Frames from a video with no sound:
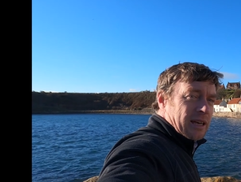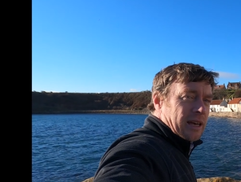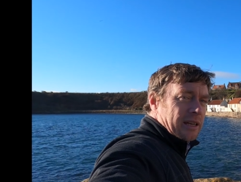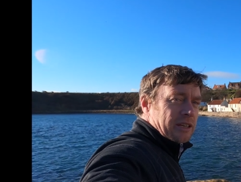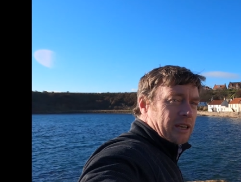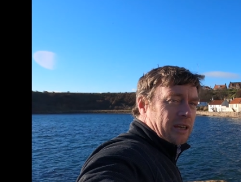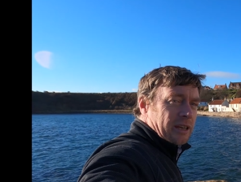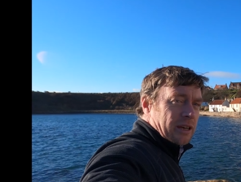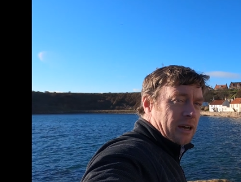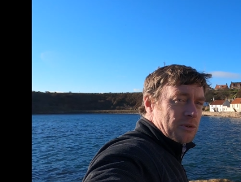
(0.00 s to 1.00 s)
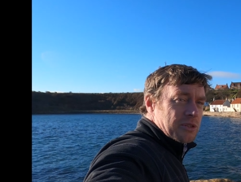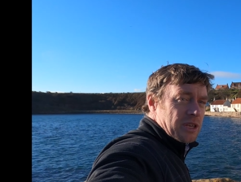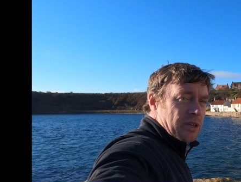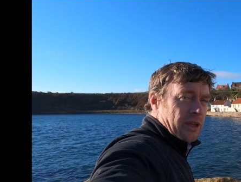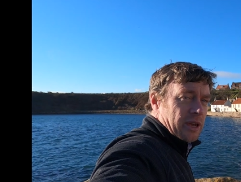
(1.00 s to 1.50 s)
and I'll
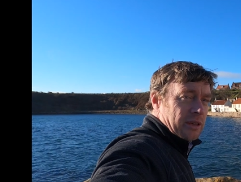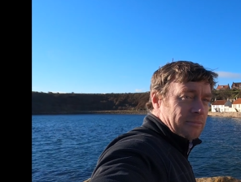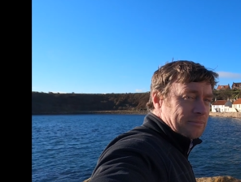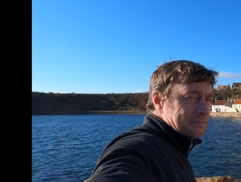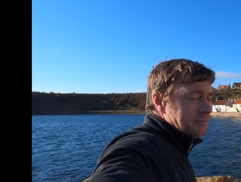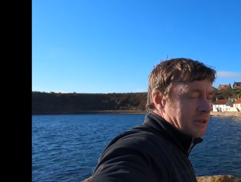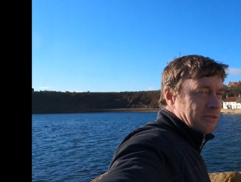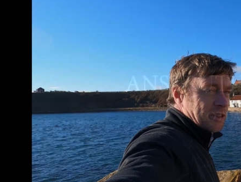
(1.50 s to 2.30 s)
see you there. Bye